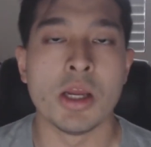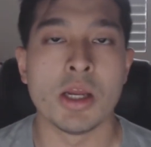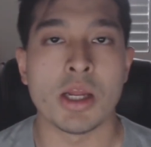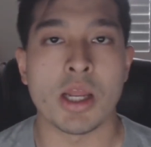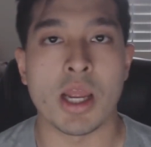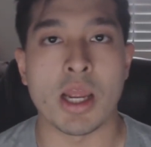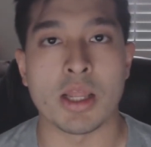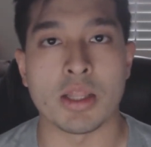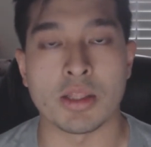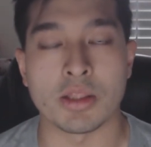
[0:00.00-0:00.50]

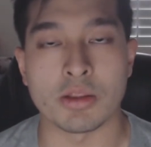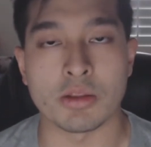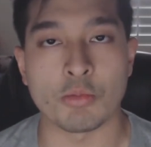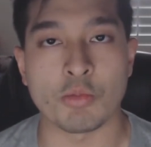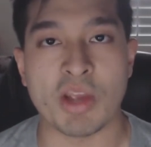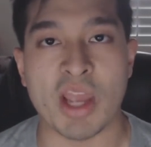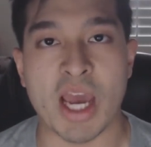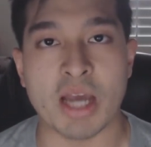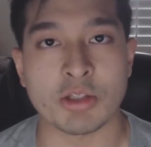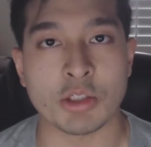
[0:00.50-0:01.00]
And
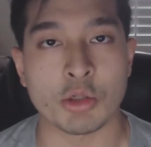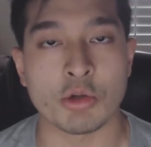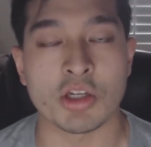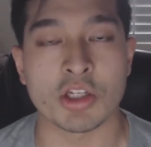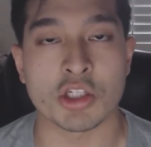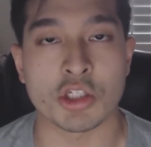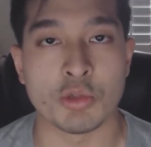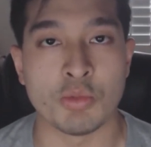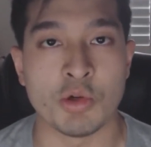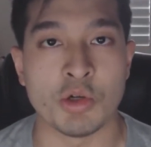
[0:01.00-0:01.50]
we had to if
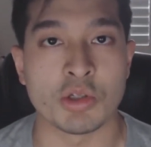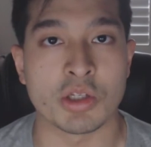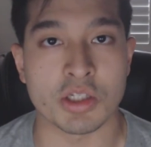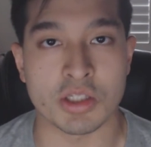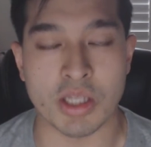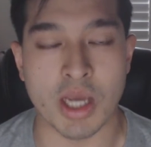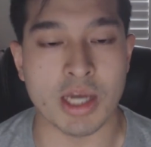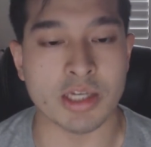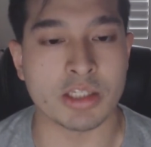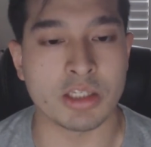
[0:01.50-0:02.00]
Subaru does
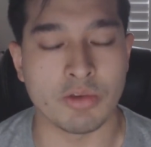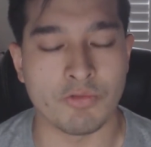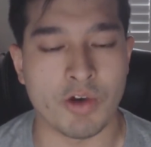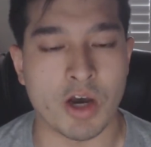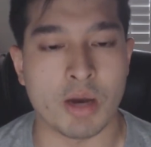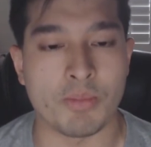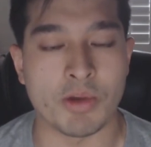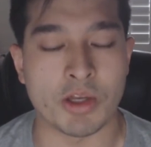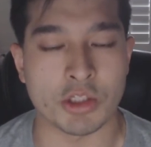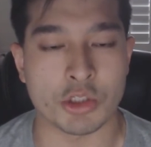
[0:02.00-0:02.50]
not give
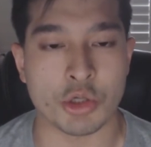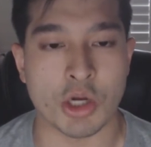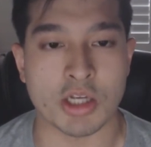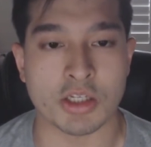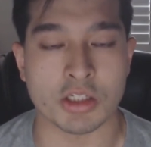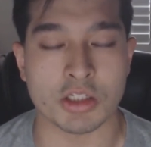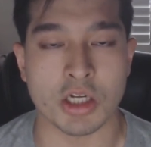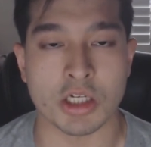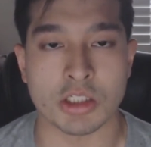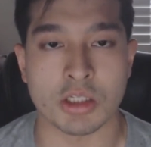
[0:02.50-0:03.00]
up and try
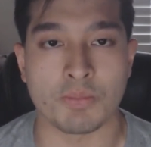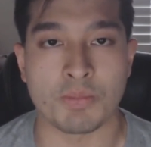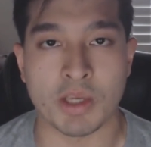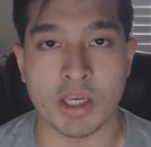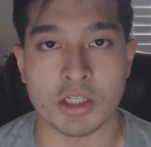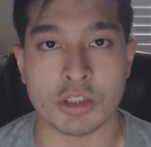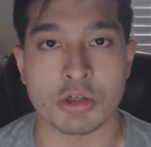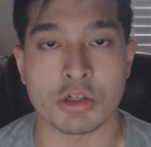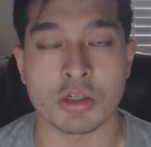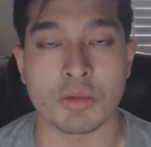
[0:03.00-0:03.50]
to talk to
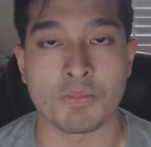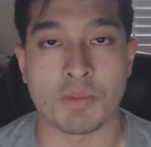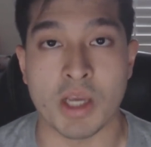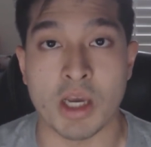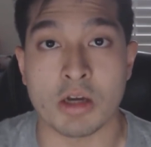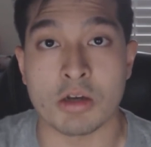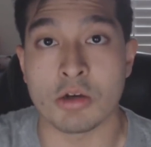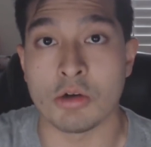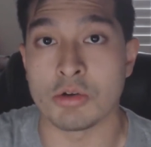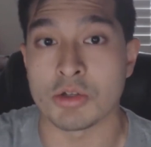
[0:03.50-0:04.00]
BHS and
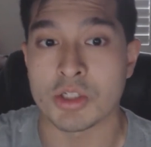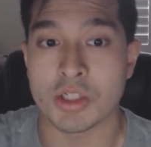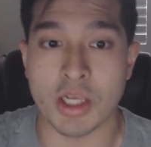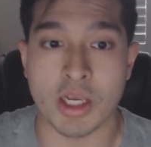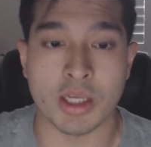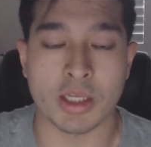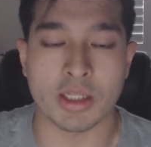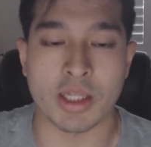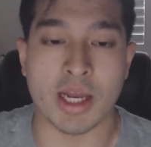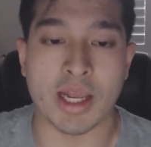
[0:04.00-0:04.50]
Beako,
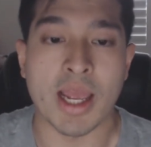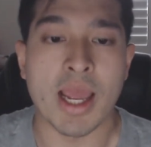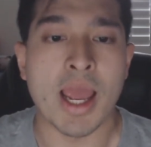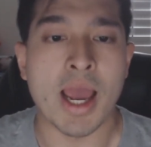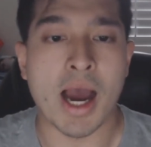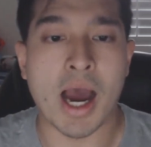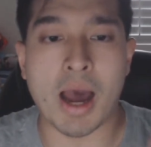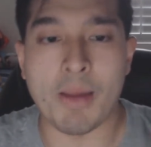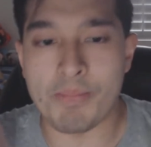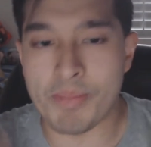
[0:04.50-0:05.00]
saying like,
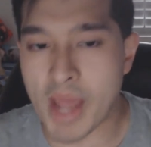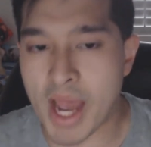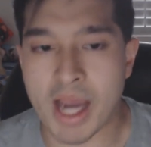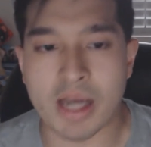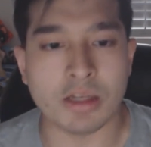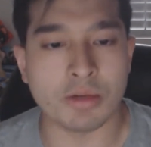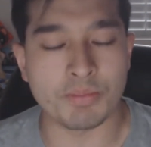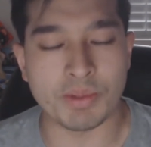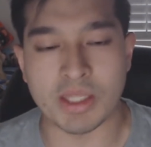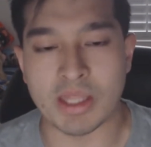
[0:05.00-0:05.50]
I'm not
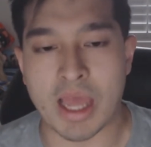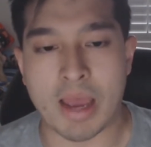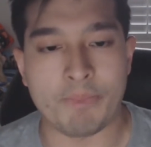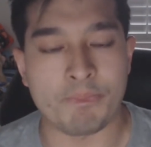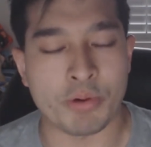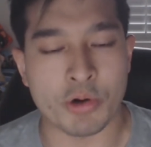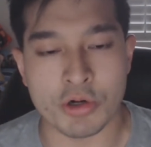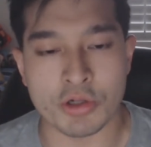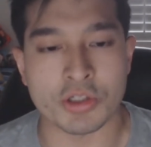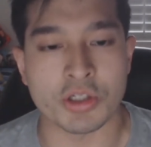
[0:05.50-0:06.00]
gonna be that
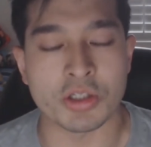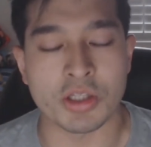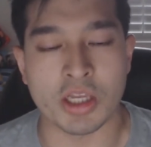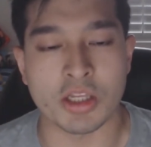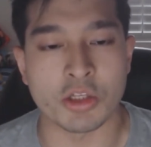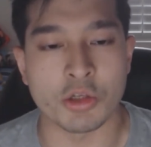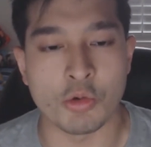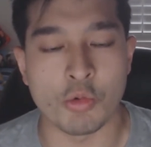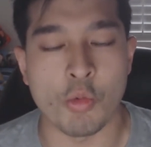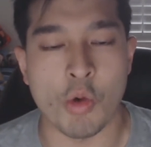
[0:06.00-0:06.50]
person that
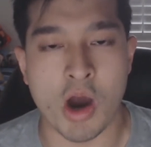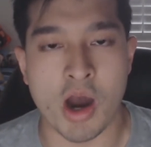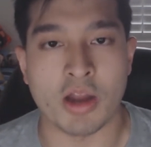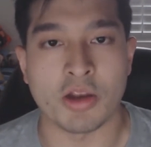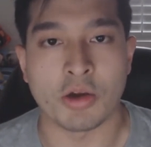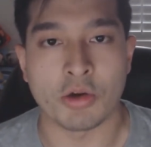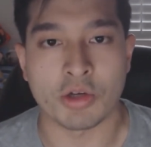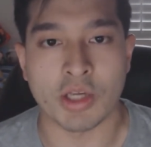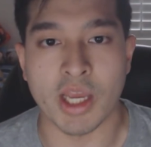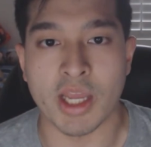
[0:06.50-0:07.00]
you want,
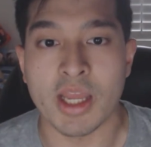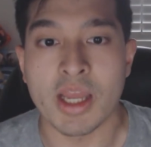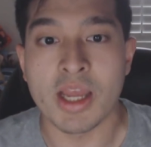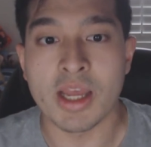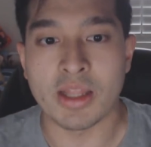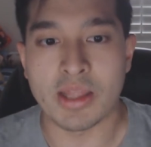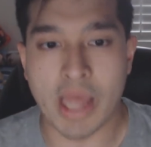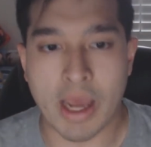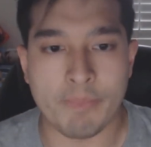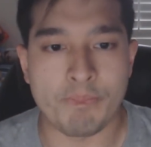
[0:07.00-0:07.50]
okay?
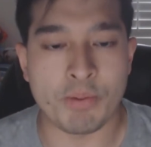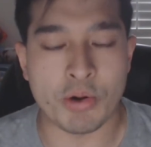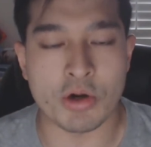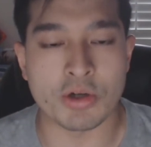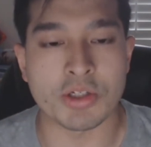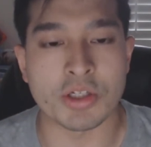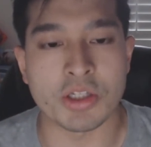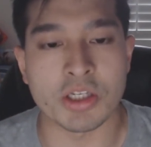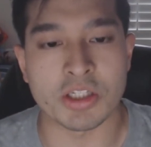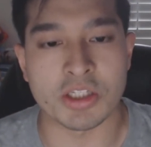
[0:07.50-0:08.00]
That
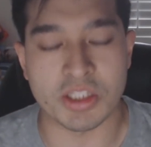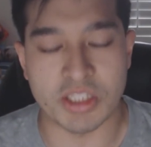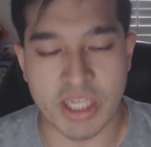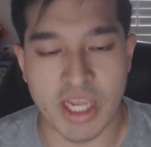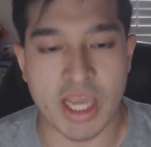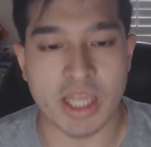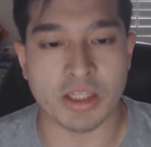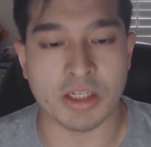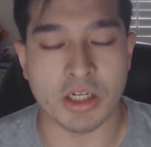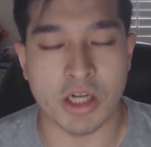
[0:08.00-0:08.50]
person is
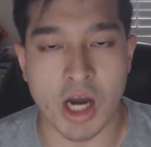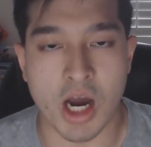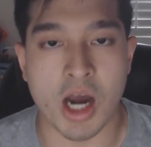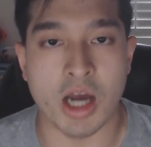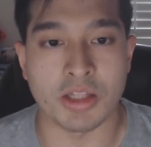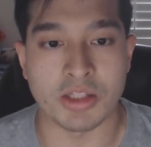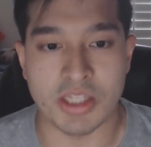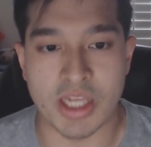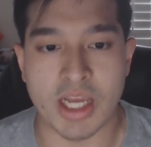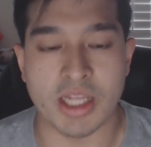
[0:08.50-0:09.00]
dead,
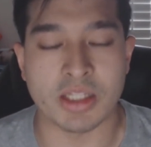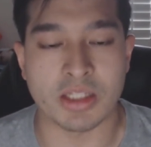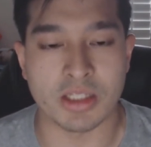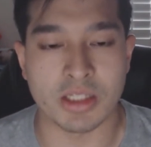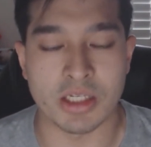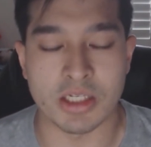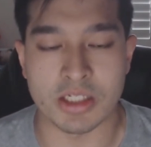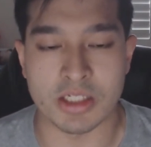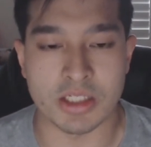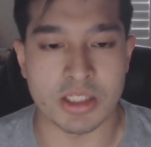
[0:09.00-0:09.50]
gone, dead
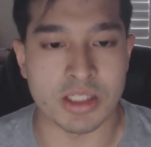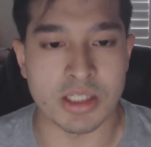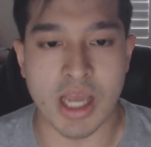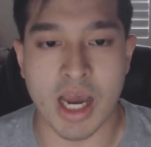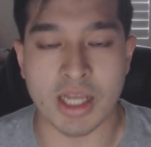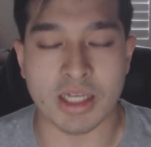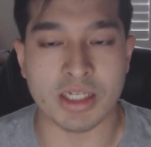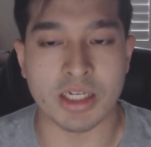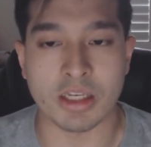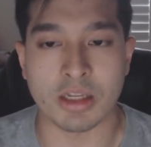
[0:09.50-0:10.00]
is
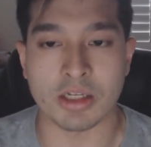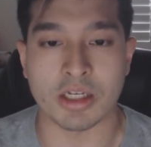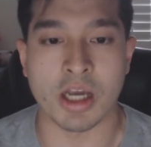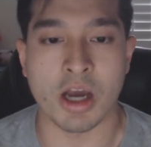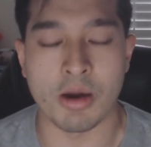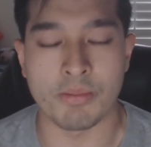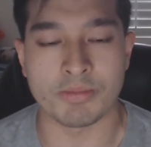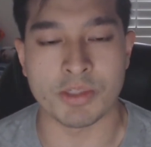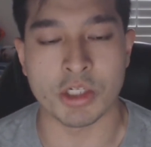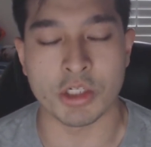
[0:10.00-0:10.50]
not gonna
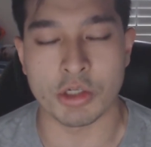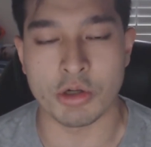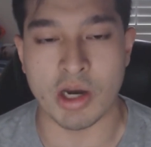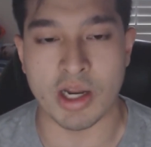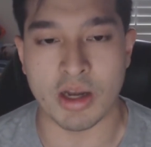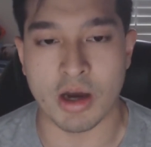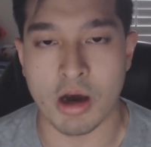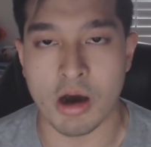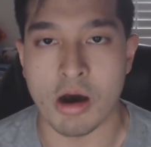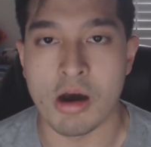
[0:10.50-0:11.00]
come to you at
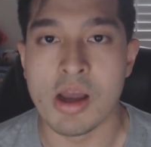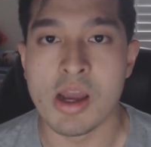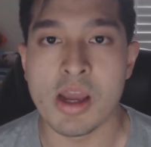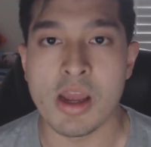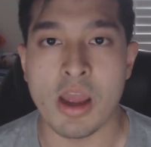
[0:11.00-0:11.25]
all.